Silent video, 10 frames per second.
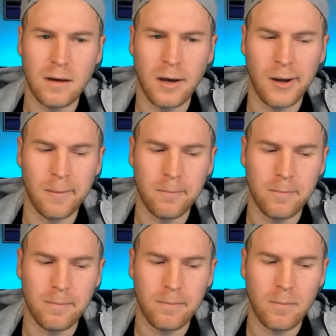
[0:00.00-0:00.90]

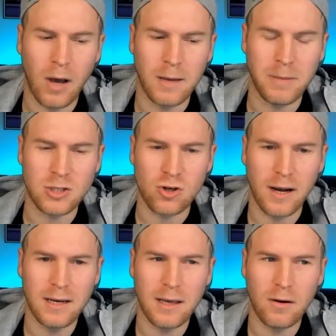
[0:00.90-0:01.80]
I've been
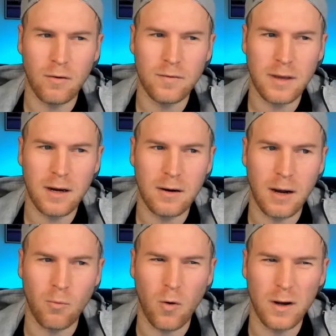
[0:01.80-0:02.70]
trying to get over there.
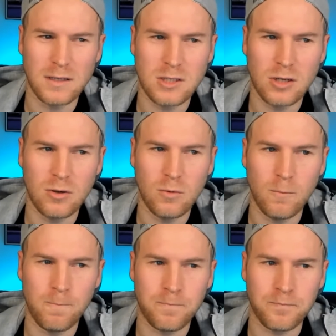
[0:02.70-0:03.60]
I wanted to.